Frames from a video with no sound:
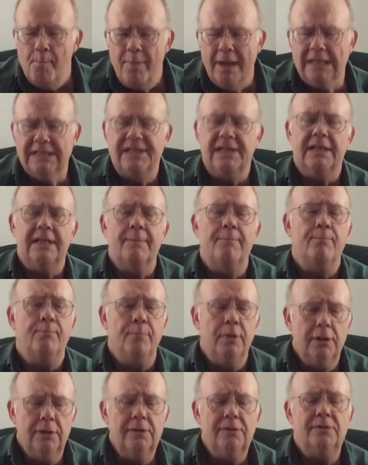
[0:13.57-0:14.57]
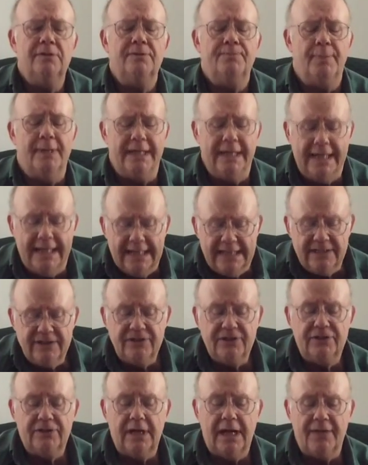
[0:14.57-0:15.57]
basically blues
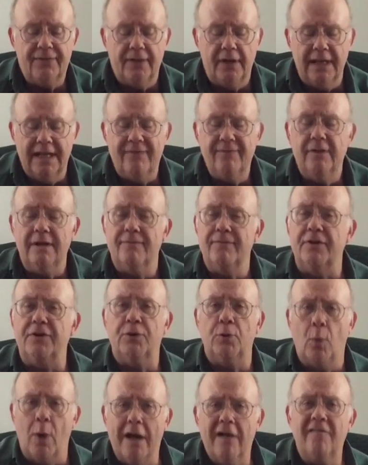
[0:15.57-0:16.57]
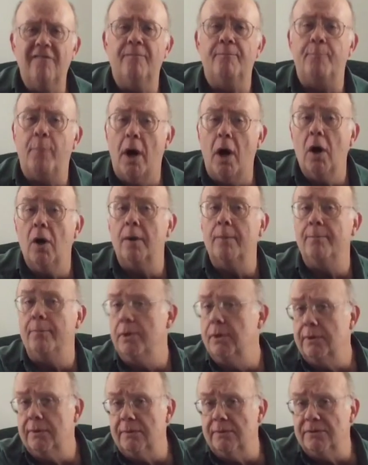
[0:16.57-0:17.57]
begins at the level of the 12-bar
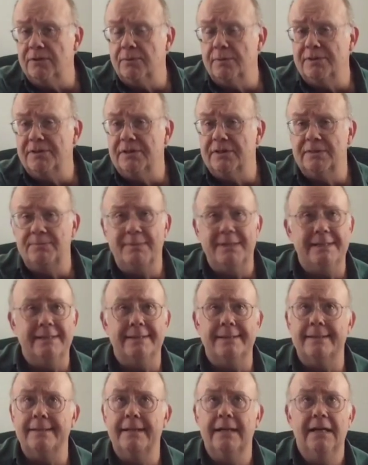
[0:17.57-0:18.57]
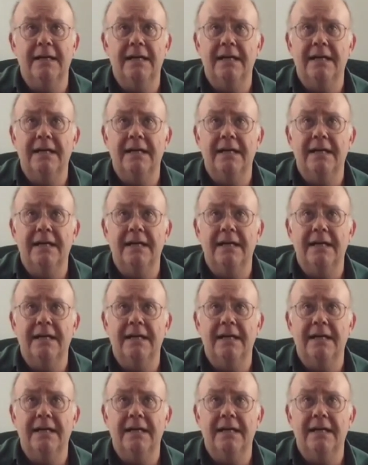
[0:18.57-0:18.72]
blues, which has been the